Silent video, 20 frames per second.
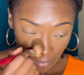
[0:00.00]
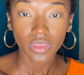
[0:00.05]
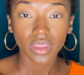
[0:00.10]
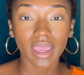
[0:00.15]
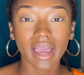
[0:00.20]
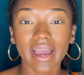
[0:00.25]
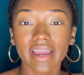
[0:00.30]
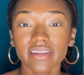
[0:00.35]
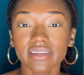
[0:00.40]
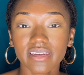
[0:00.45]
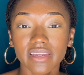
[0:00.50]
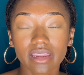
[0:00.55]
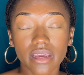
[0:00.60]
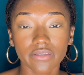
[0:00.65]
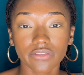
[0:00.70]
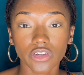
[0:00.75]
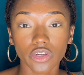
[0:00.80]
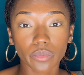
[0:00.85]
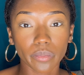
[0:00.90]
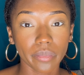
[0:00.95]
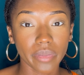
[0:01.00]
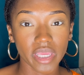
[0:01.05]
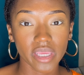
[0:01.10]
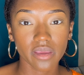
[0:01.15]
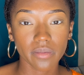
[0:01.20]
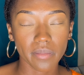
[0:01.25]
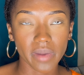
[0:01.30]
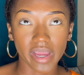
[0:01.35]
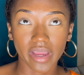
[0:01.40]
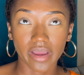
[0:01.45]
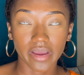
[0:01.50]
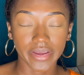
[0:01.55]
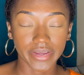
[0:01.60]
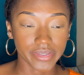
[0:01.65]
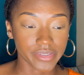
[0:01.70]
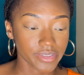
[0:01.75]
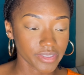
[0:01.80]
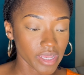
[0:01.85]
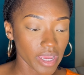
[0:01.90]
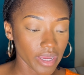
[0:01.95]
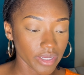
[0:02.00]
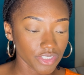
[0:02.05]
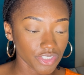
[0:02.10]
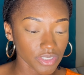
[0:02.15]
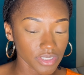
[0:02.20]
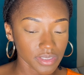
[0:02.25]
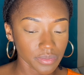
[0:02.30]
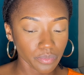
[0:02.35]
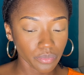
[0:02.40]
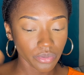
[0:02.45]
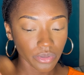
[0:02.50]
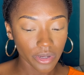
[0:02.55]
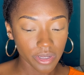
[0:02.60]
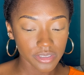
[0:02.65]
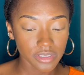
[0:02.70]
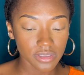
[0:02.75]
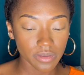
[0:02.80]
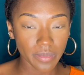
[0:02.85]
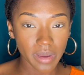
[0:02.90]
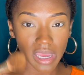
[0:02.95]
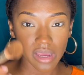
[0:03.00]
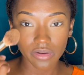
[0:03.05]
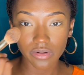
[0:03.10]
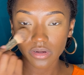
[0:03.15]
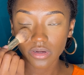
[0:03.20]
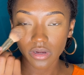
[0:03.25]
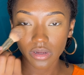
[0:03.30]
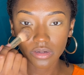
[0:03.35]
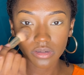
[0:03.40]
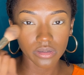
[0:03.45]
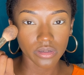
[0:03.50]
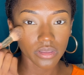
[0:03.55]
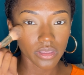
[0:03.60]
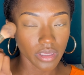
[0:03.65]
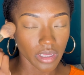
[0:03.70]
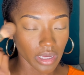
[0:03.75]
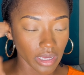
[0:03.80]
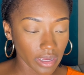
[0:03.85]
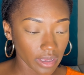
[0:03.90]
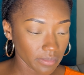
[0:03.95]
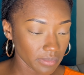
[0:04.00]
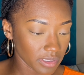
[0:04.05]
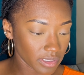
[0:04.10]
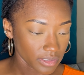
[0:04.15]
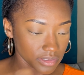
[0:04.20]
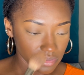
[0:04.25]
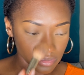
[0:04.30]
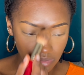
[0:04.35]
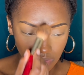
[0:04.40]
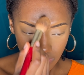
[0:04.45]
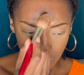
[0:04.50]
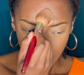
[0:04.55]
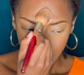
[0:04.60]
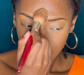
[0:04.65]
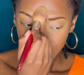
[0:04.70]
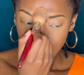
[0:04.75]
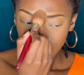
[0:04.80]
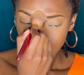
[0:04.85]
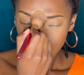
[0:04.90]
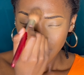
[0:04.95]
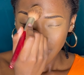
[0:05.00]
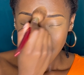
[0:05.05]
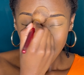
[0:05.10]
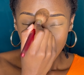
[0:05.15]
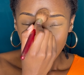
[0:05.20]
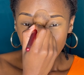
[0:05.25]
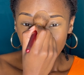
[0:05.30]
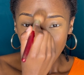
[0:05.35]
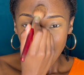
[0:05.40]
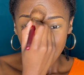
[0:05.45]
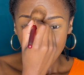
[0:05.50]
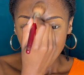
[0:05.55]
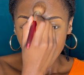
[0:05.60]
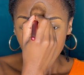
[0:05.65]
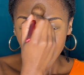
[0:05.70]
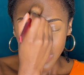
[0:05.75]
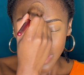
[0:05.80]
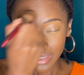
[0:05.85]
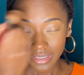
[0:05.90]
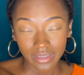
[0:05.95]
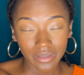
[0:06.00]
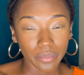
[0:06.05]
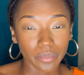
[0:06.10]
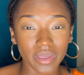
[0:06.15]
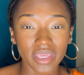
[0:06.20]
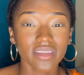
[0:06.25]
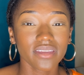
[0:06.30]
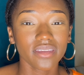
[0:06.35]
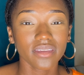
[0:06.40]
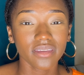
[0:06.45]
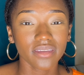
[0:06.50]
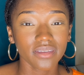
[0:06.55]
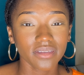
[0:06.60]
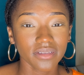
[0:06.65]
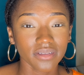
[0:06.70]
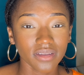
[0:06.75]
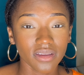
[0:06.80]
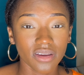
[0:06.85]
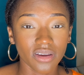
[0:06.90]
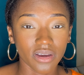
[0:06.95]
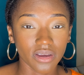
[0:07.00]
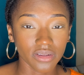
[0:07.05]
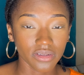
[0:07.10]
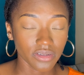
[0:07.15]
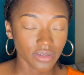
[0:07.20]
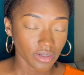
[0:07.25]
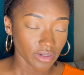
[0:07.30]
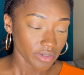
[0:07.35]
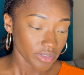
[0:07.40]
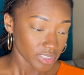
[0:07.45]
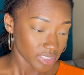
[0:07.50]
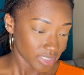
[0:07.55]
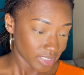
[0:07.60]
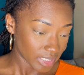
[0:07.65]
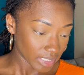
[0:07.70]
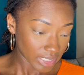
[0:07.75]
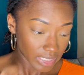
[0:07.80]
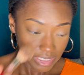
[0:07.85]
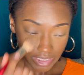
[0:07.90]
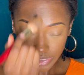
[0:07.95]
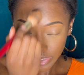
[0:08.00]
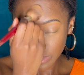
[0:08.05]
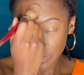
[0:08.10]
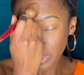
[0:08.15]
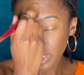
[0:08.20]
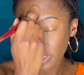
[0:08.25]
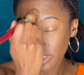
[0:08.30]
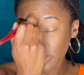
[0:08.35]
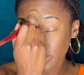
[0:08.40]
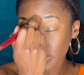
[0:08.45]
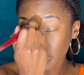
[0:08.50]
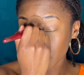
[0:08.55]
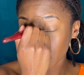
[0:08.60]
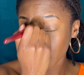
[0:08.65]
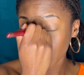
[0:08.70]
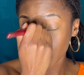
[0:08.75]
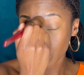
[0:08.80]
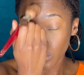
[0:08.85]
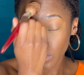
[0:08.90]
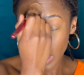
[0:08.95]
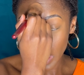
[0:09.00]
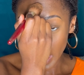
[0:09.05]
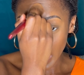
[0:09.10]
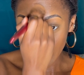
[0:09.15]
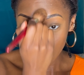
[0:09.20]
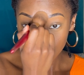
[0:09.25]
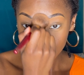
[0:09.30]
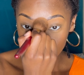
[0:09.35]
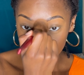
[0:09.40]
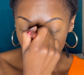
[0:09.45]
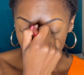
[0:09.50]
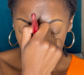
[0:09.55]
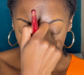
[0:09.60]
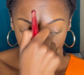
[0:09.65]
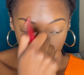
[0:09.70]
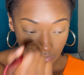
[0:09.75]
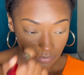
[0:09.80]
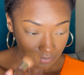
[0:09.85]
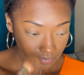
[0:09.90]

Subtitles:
I never bake my eyes. I just press the powder under the eye because I feel like baking on dark skin, it just makes us look a little ashy.